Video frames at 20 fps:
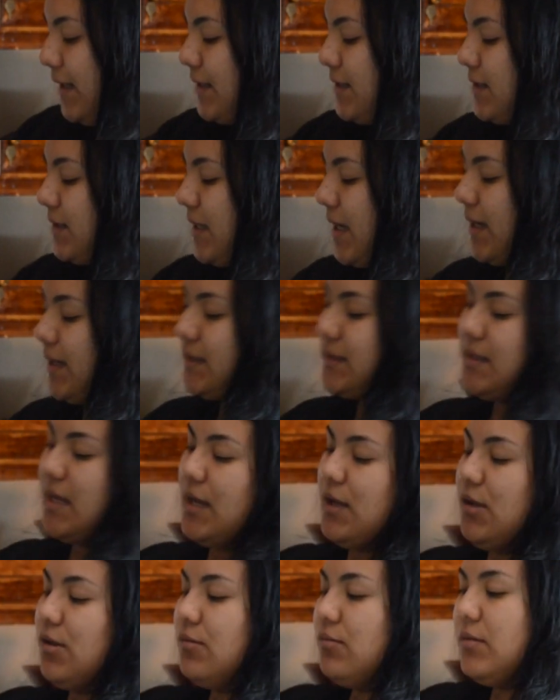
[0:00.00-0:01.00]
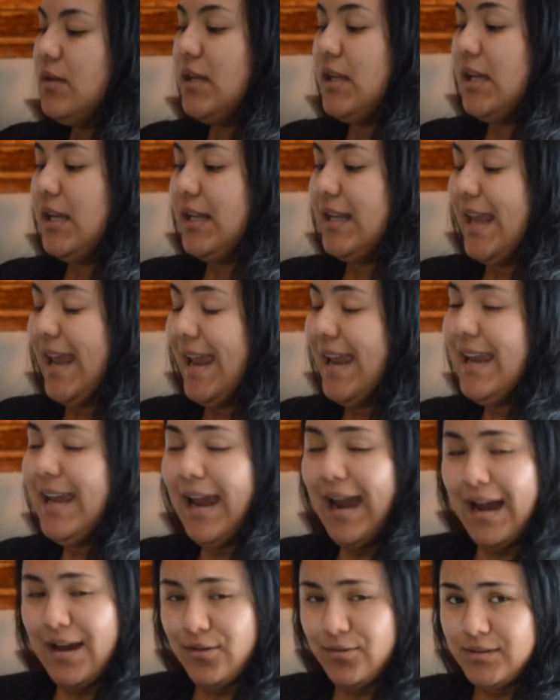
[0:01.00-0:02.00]
it says that you need 8
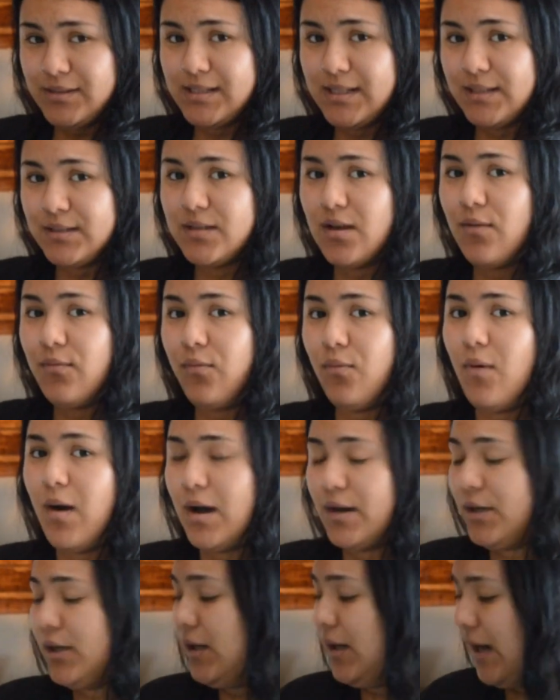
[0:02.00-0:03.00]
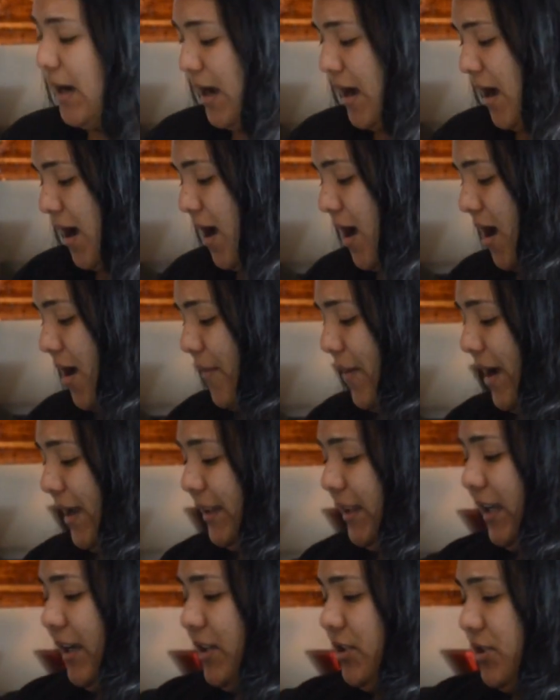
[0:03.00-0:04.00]
ounces of water. I
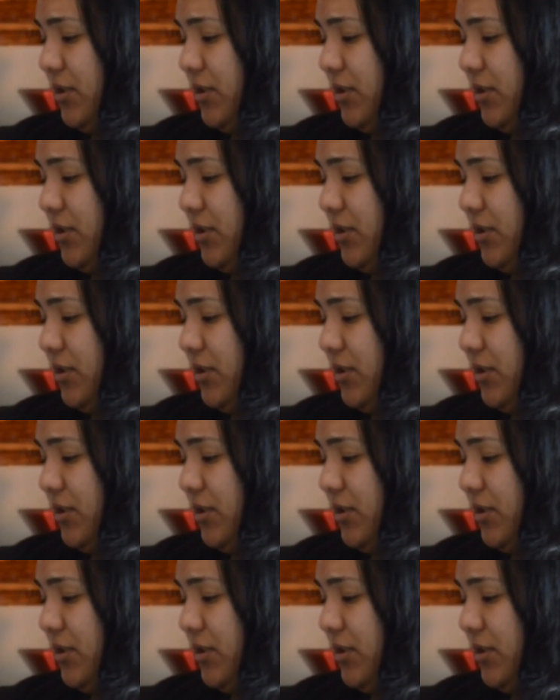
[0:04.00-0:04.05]
think